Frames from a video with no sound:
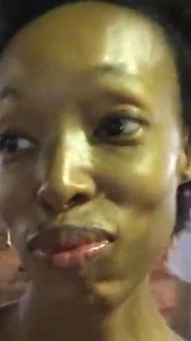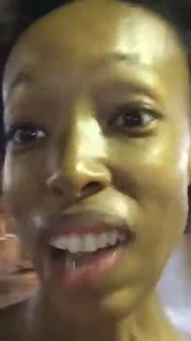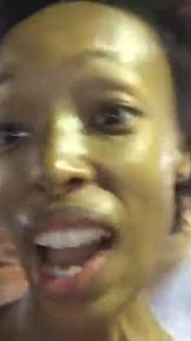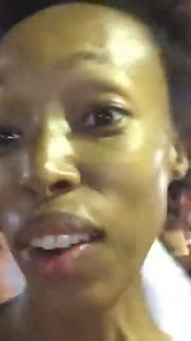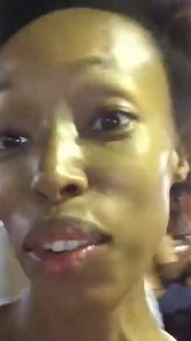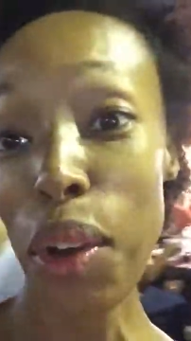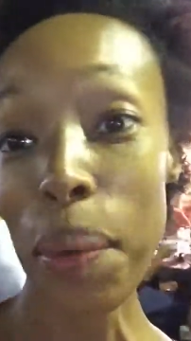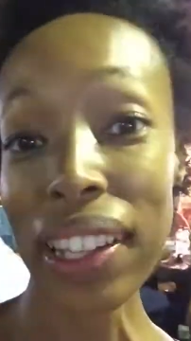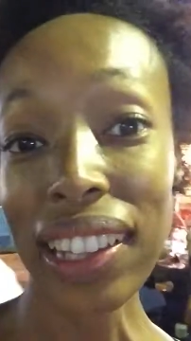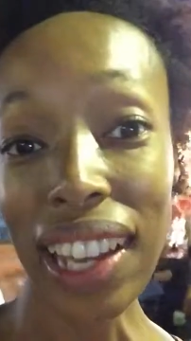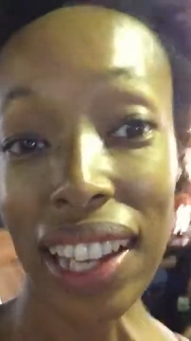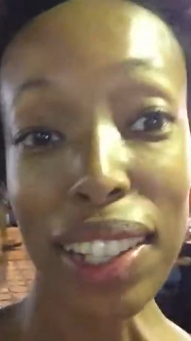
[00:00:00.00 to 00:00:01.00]
I don't know
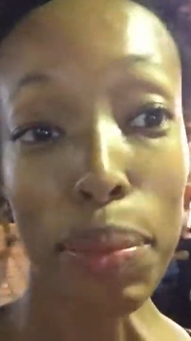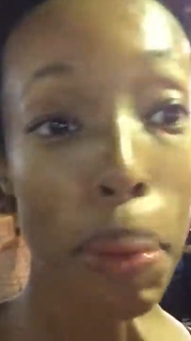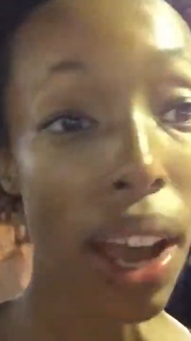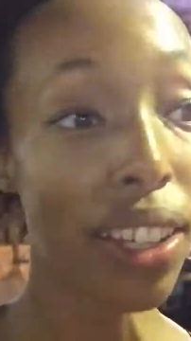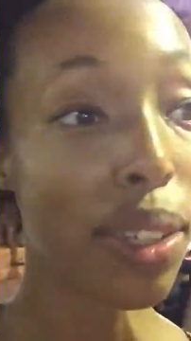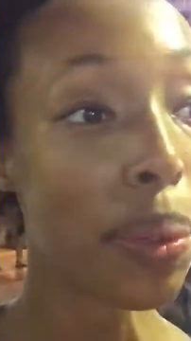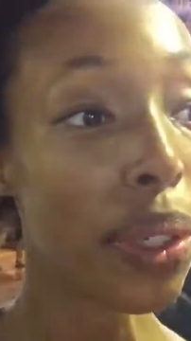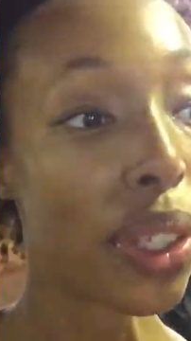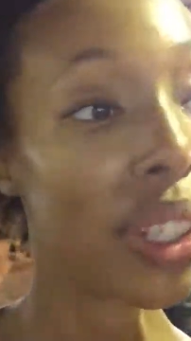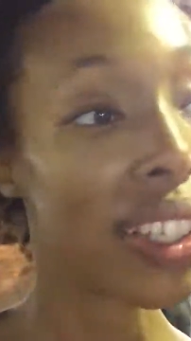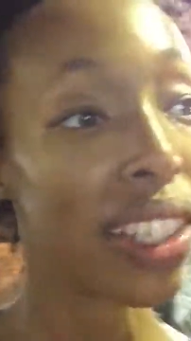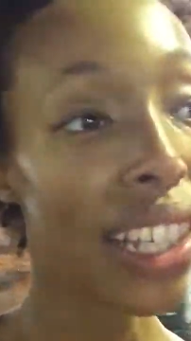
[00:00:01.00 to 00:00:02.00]
about that. Possible.
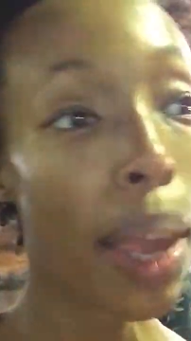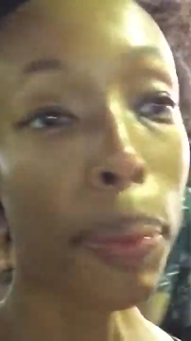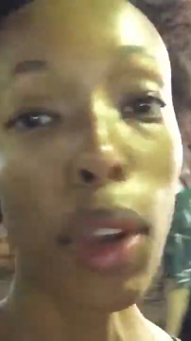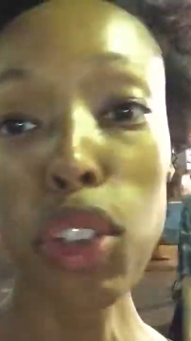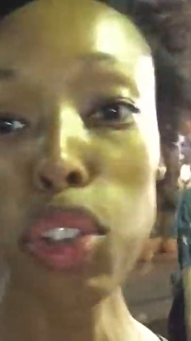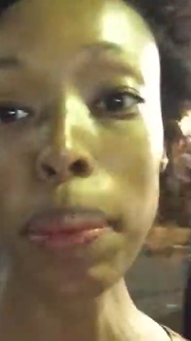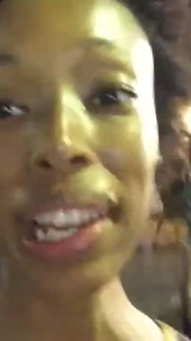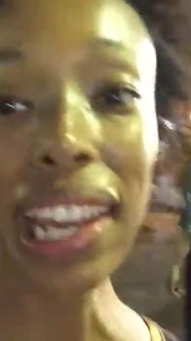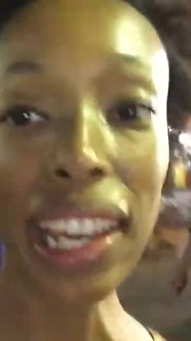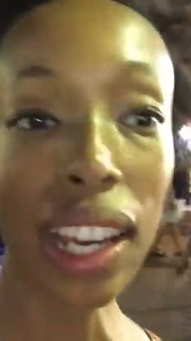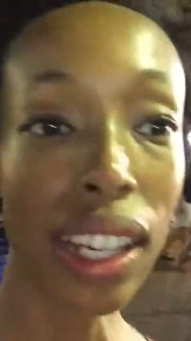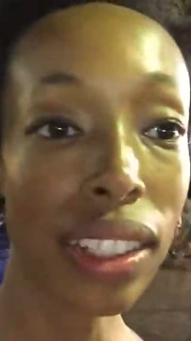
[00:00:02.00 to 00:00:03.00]
kuch malega.